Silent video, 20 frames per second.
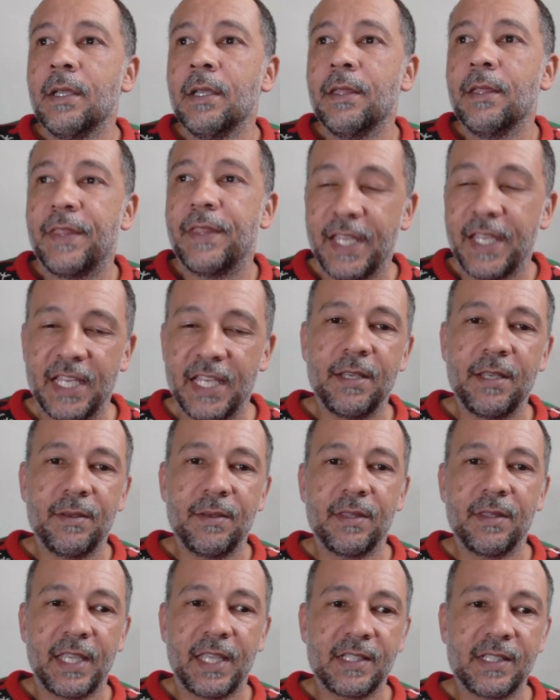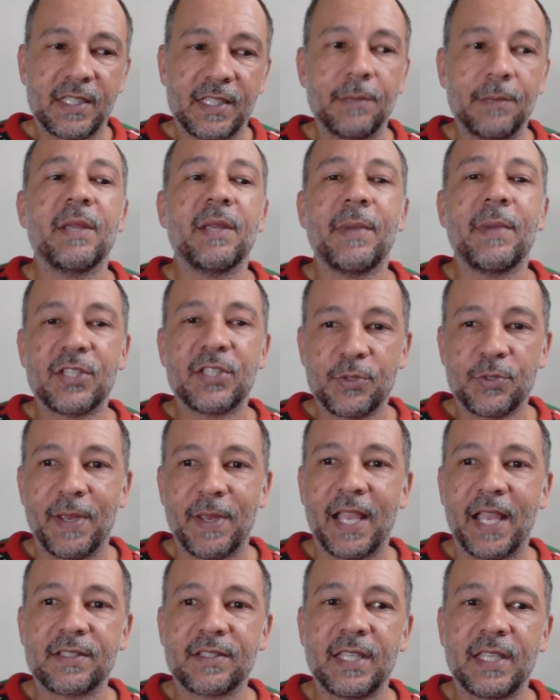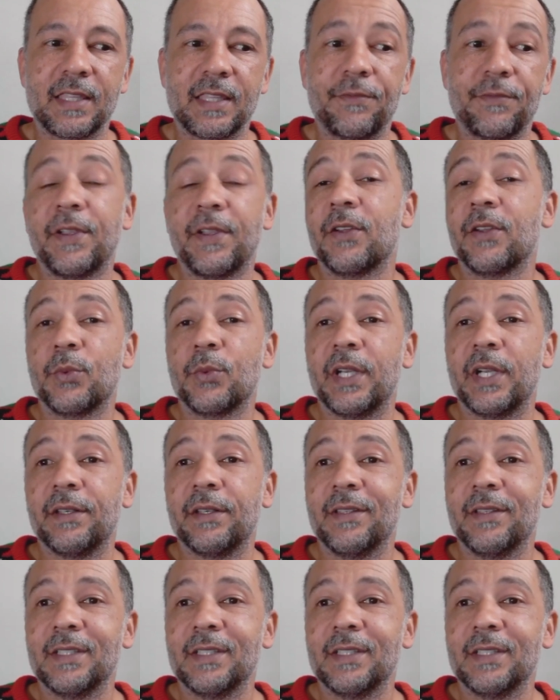They sent me a message back saying they found one.